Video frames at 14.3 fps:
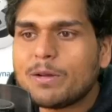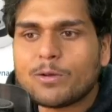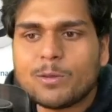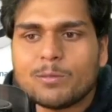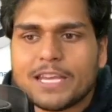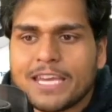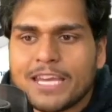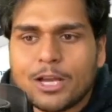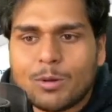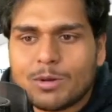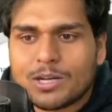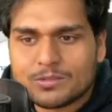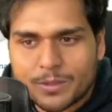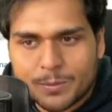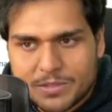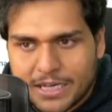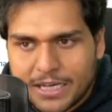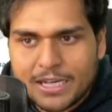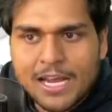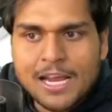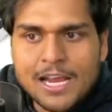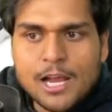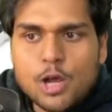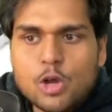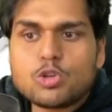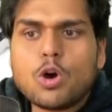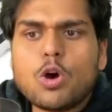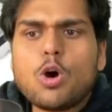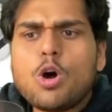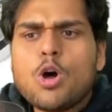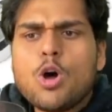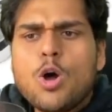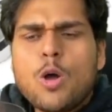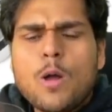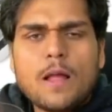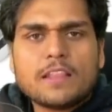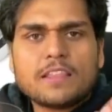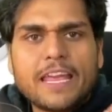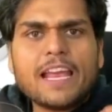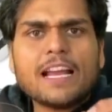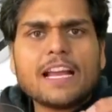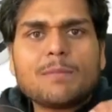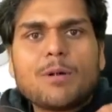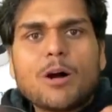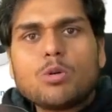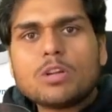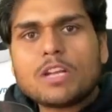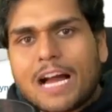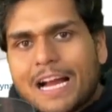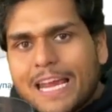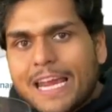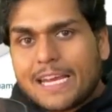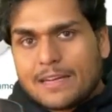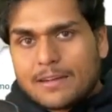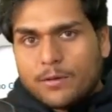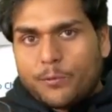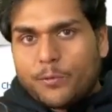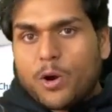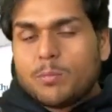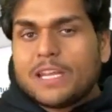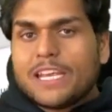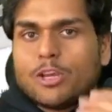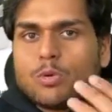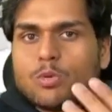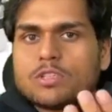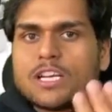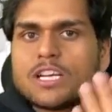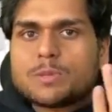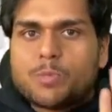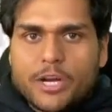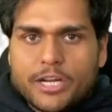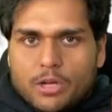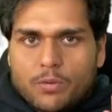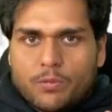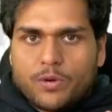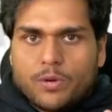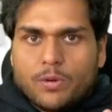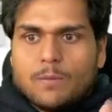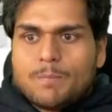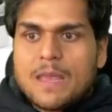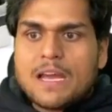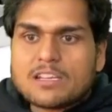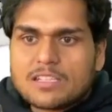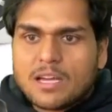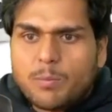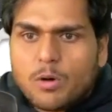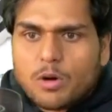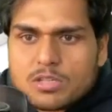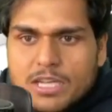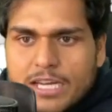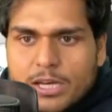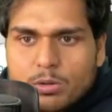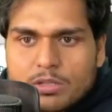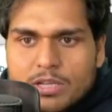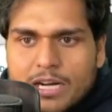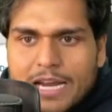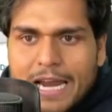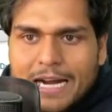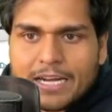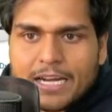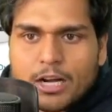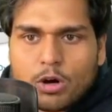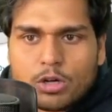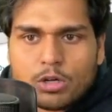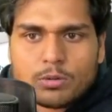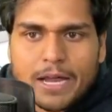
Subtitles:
from the e-commerce website. So, think about again from the user's point of view. Suppose a user landed onto